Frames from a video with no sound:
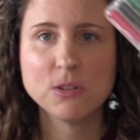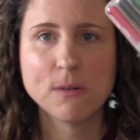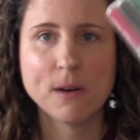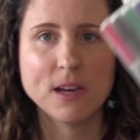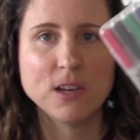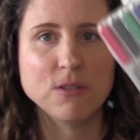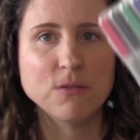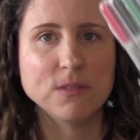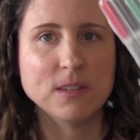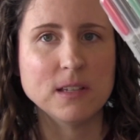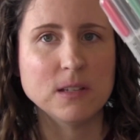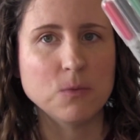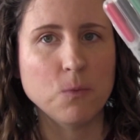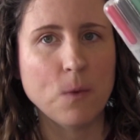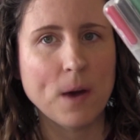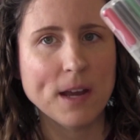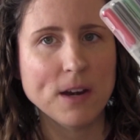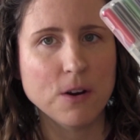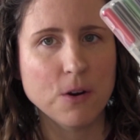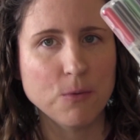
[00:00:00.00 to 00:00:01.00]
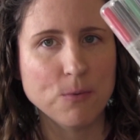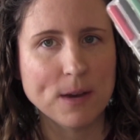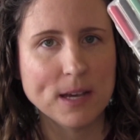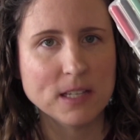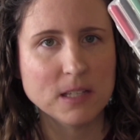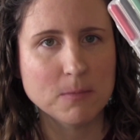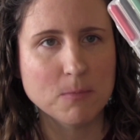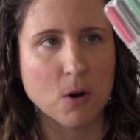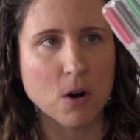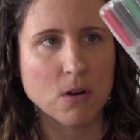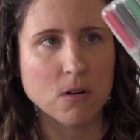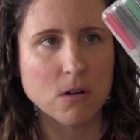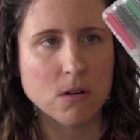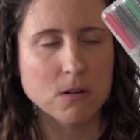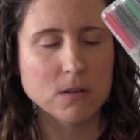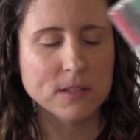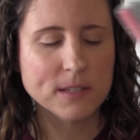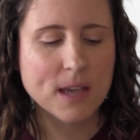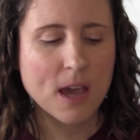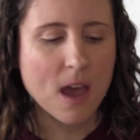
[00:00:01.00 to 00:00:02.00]
so I use these wet erase
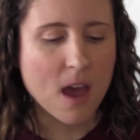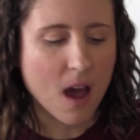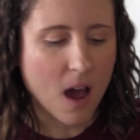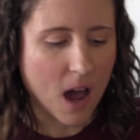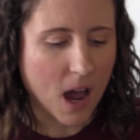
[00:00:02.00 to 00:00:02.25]
markers.